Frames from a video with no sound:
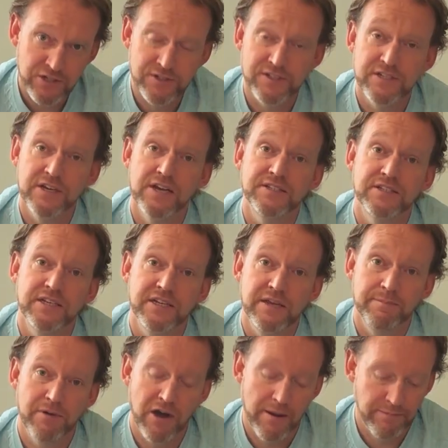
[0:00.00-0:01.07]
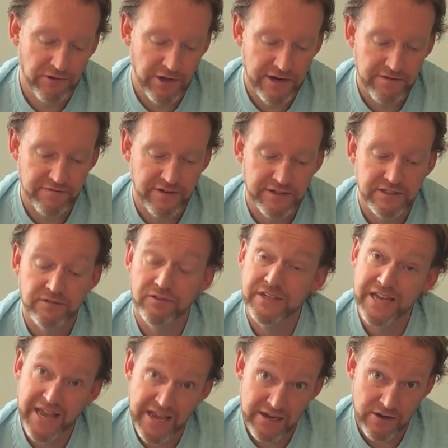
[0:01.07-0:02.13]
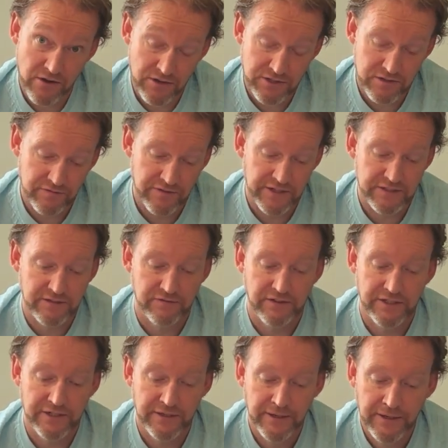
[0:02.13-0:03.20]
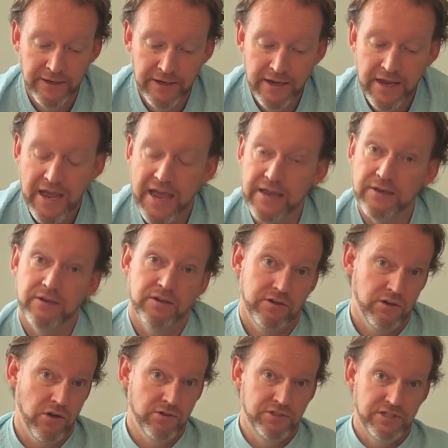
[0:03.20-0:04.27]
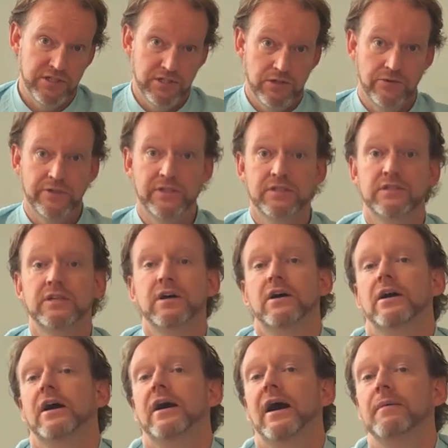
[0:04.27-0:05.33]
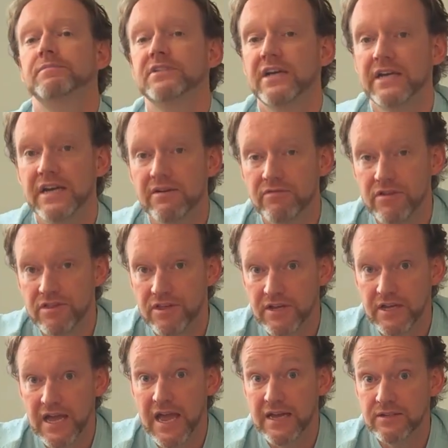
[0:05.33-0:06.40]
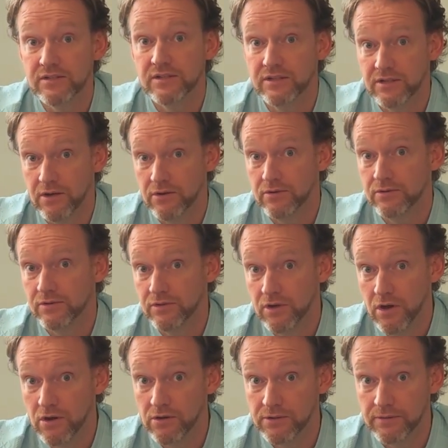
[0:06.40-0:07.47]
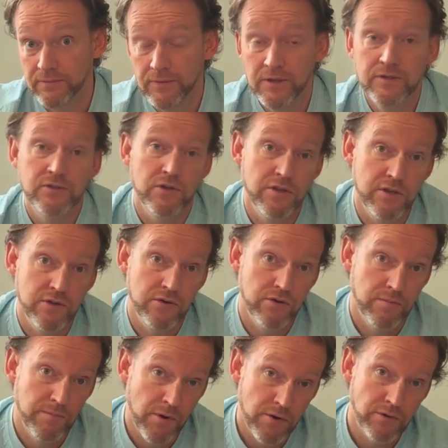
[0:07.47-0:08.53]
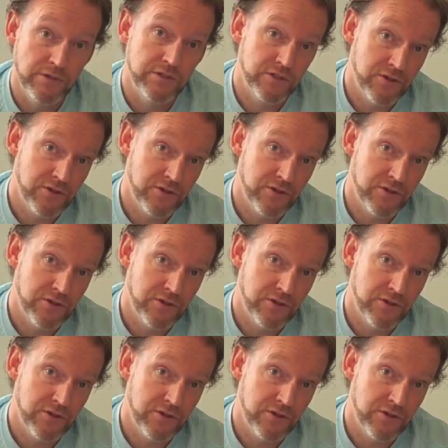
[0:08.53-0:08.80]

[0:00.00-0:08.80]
your CI/CD pipeline effectively and cost effectively, and continuing to update everything as it goes on so that your model is